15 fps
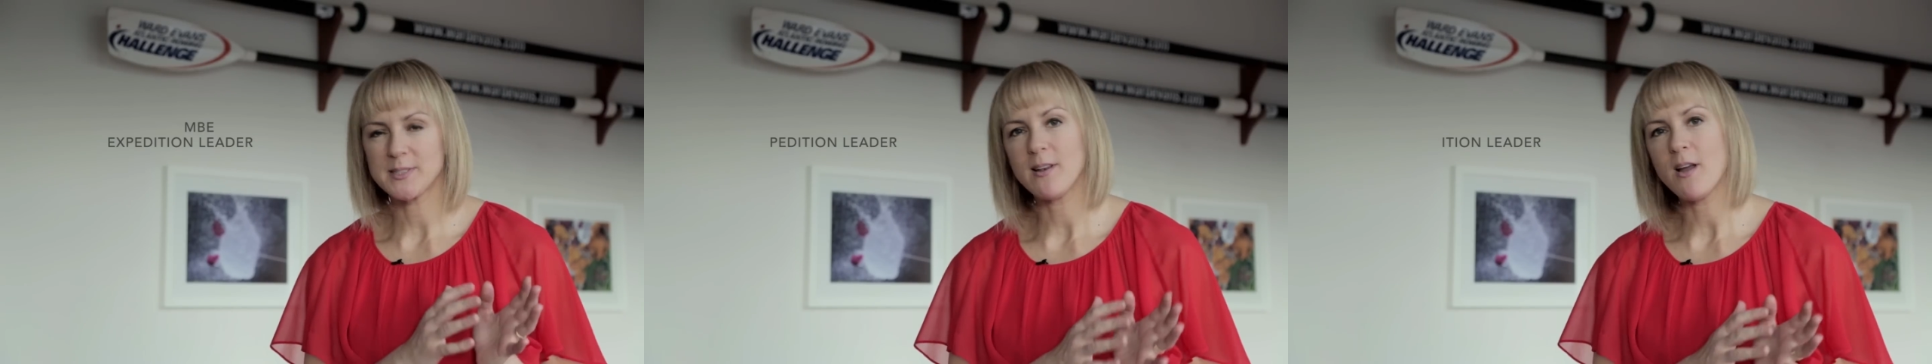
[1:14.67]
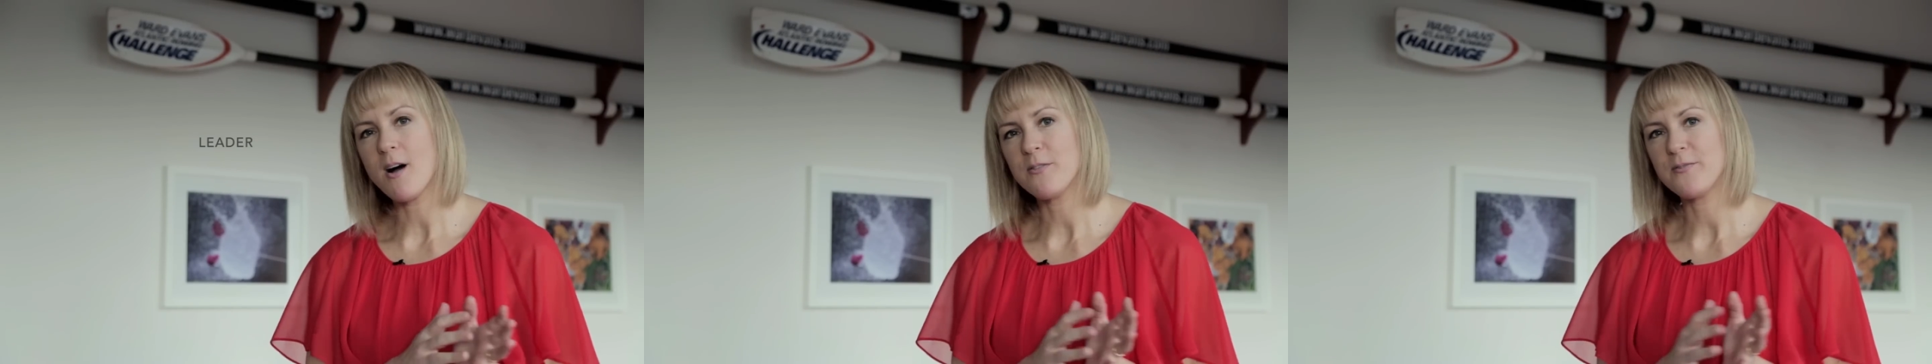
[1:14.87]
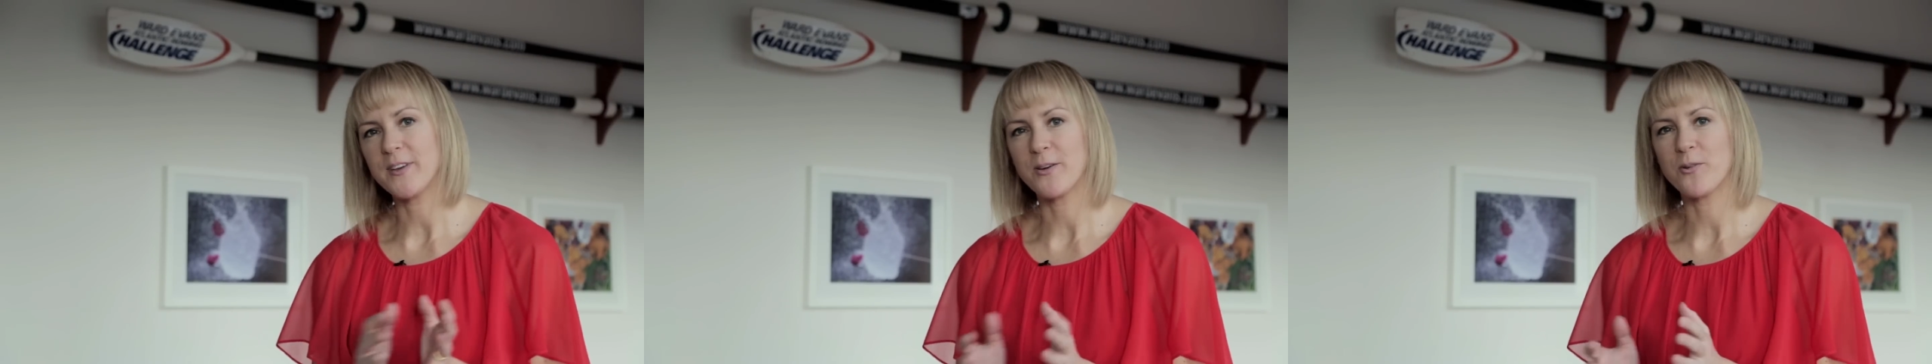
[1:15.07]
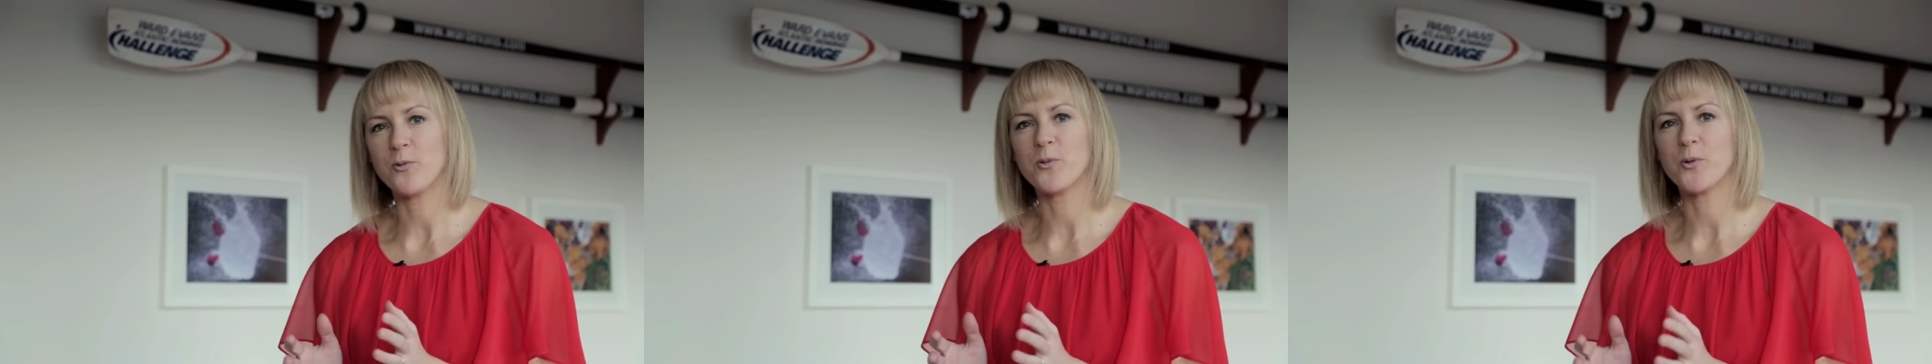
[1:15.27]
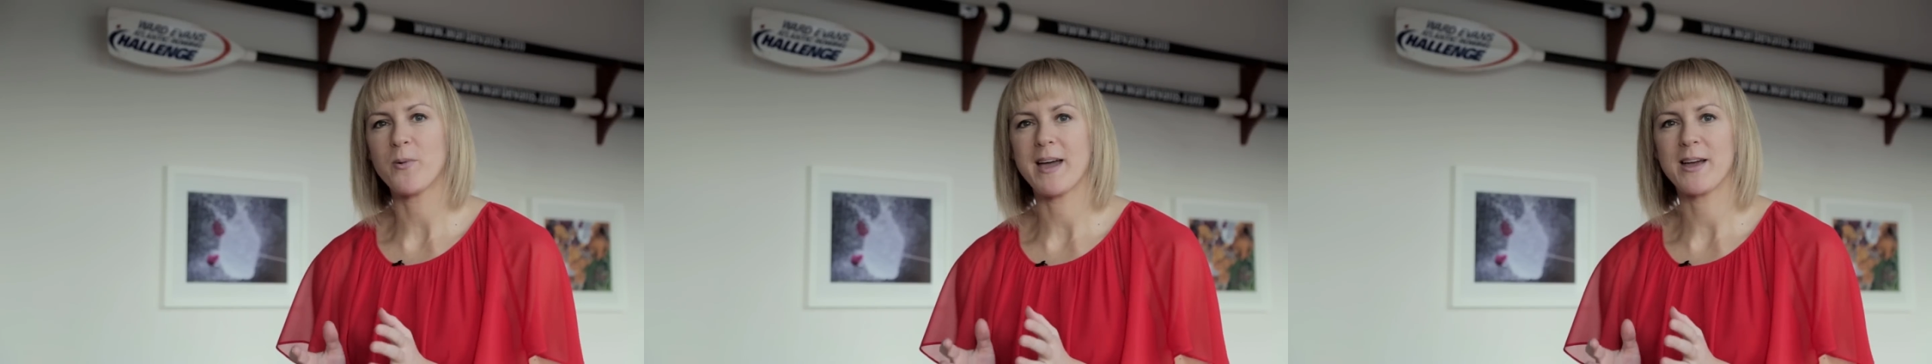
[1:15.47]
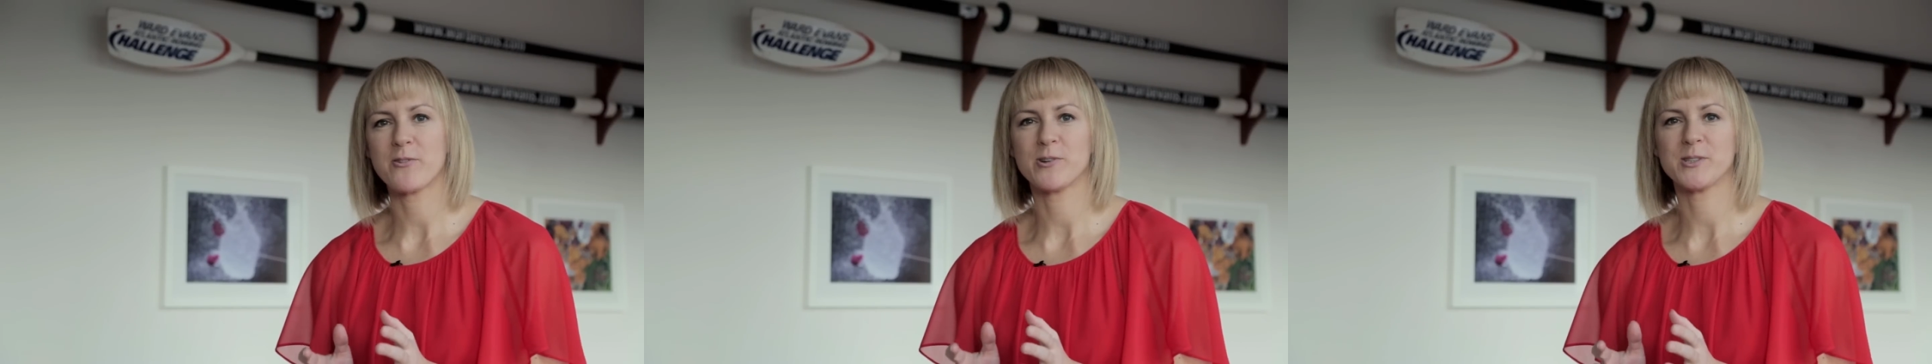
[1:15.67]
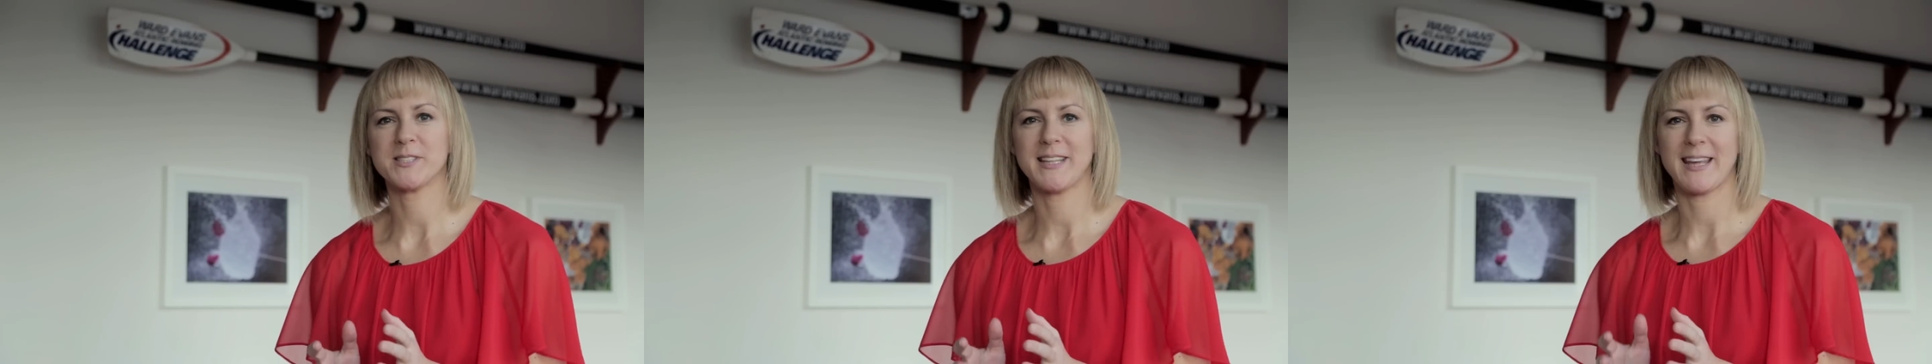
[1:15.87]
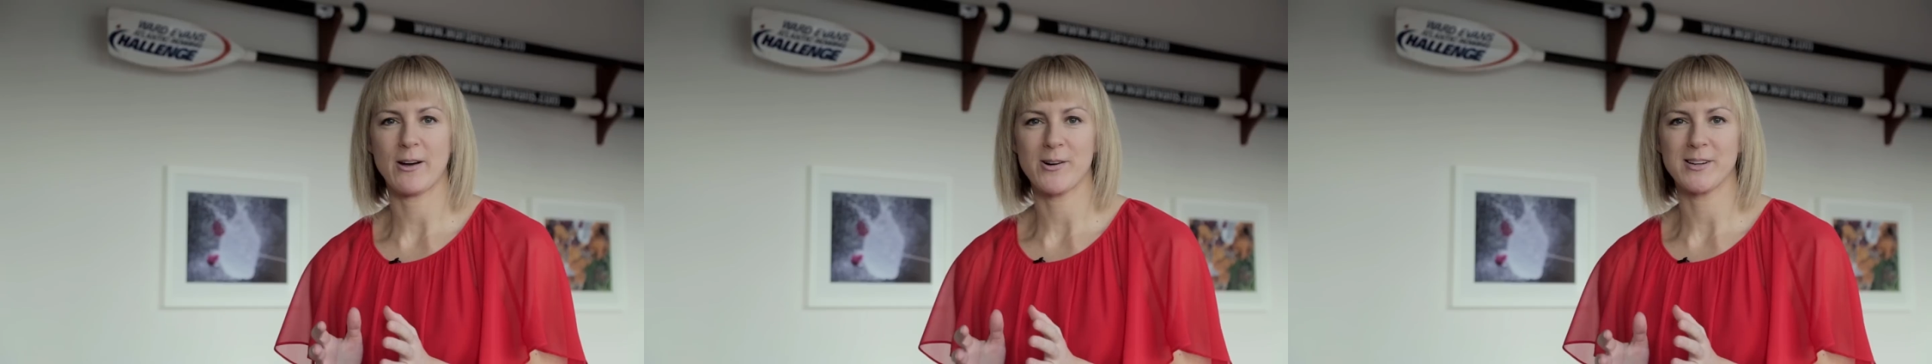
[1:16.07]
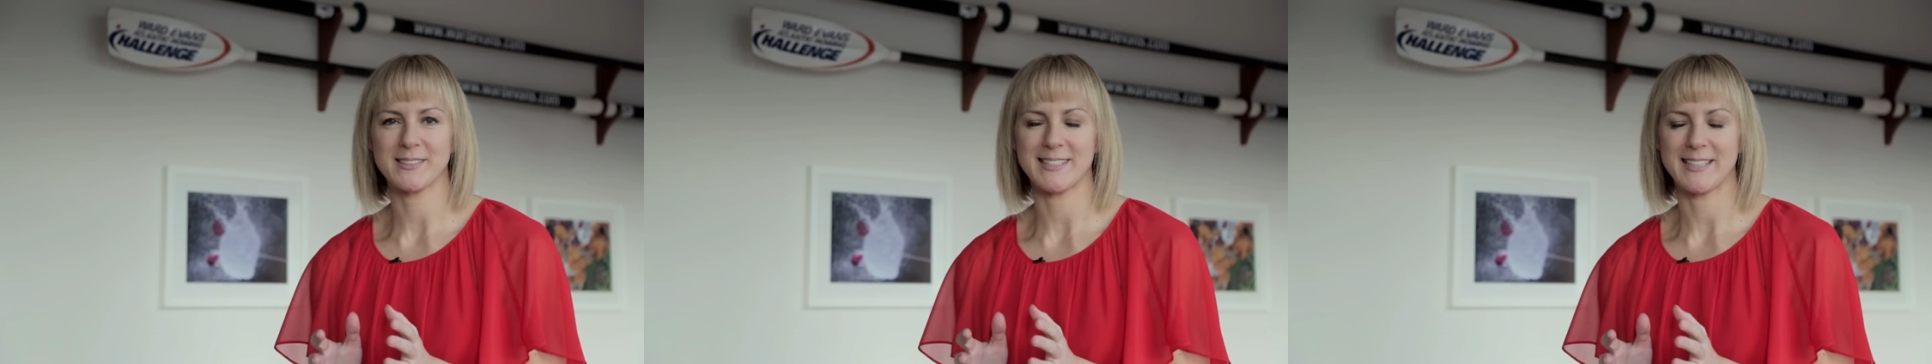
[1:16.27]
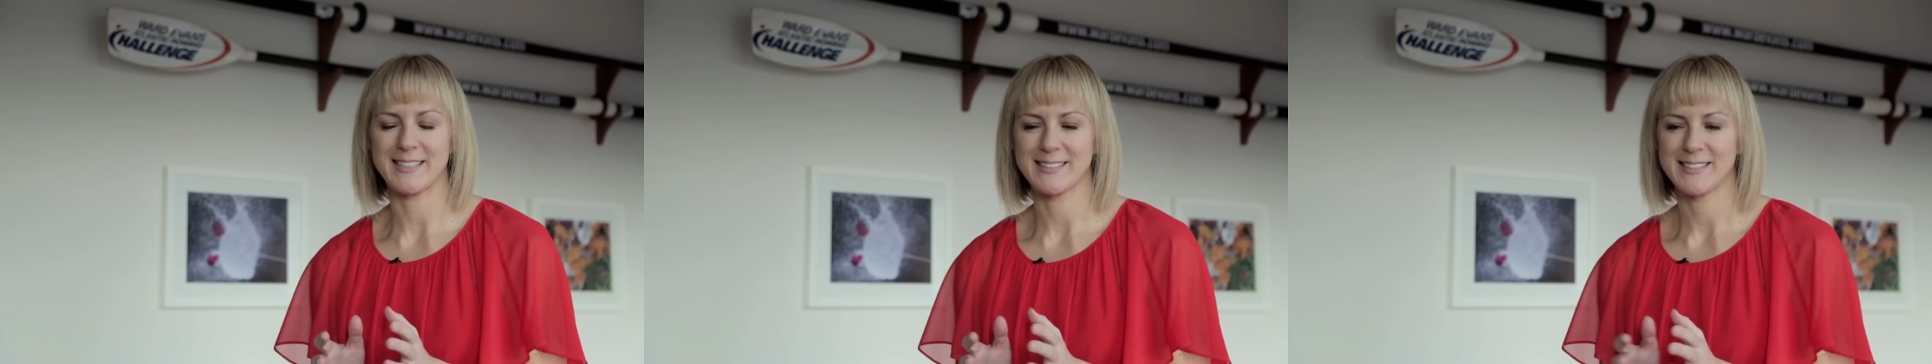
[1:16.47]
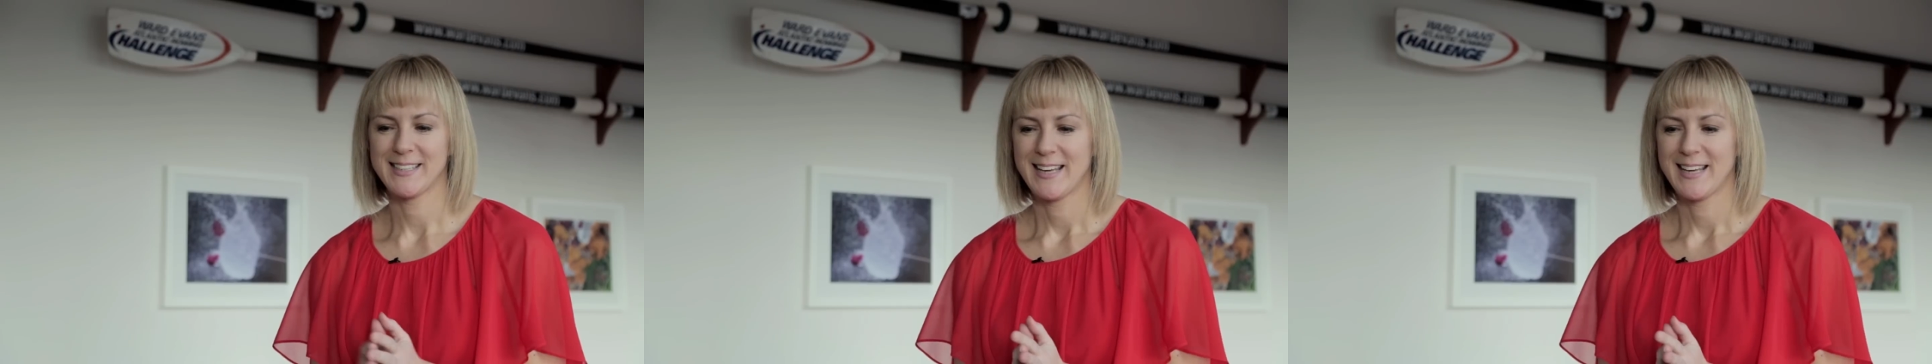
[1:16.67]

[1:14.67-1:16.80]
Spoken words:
laughing all the way across the Arctic.